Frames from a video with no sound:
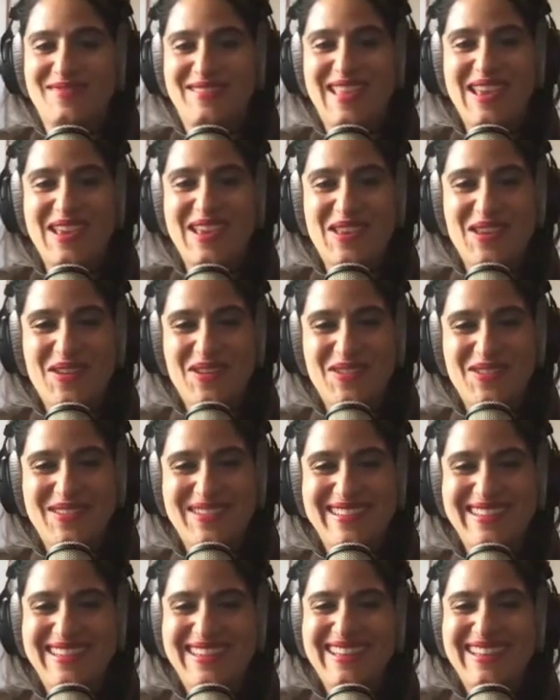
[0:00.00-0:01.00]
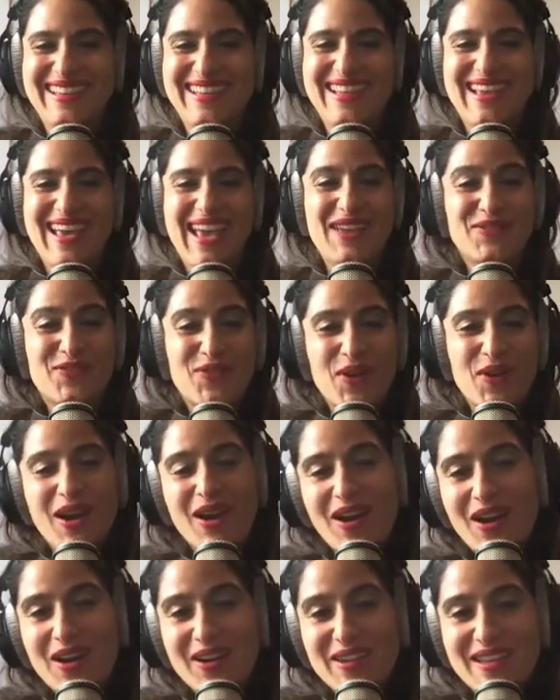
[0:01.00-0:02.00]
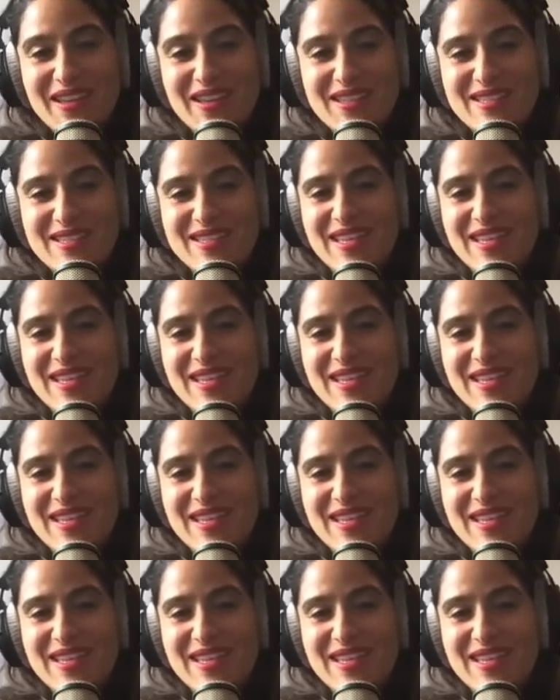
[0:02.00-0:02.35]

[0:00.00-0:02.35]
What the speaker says: Thank you. And for our audience,